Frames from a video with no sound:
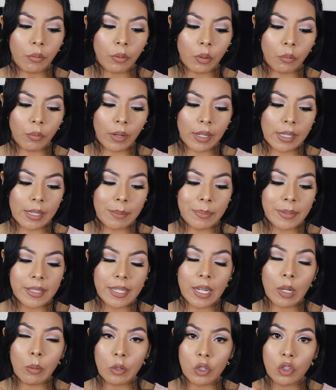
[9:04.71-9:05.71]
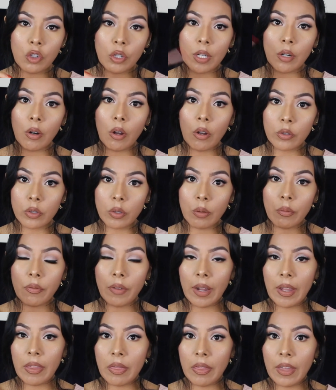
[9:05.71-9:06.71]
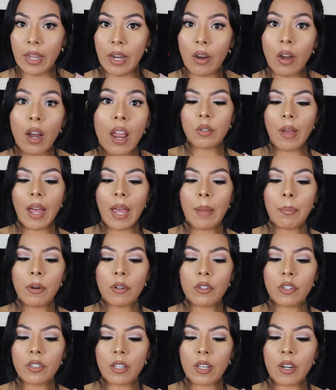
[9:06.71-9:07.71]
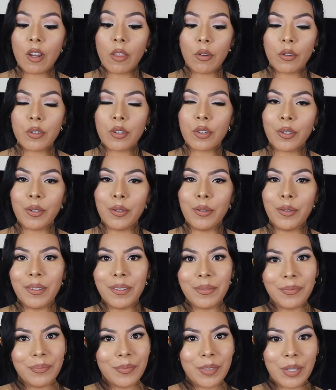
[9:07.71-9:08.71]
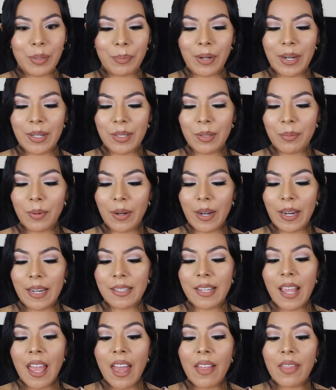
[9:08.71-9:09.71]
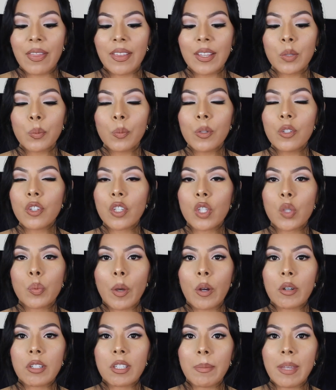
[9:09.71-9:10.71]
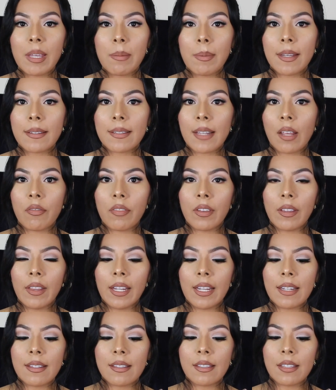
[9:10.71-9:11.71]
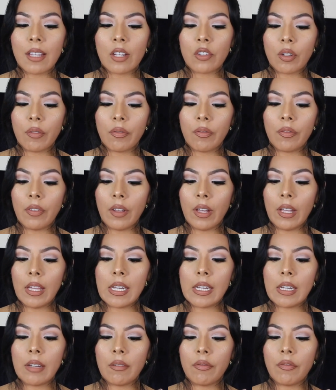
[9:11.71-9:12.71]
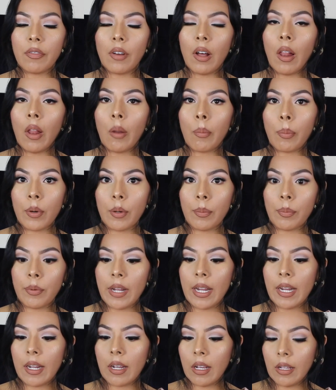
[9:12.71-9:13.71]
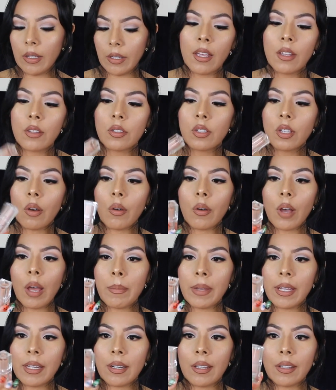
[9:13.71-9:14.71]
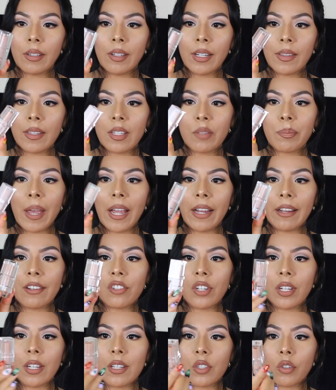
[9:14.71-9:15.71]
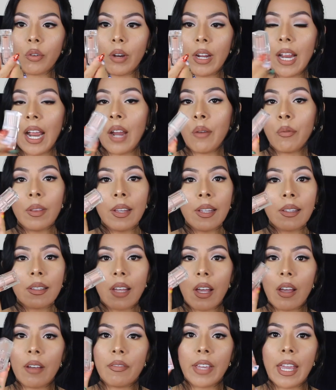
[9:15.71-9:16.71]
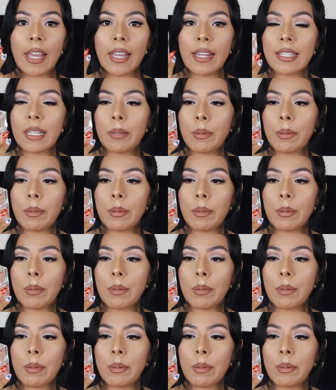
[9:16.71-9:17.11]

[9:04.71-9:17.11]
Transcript: for the red lipstick, which you can also find there. So I purchased another nude, surprise, surprise. This one just spoke to me because I feel like it's such a fun fall appropriate color. So, I mean, look at this packaging. It's great. I really love KKW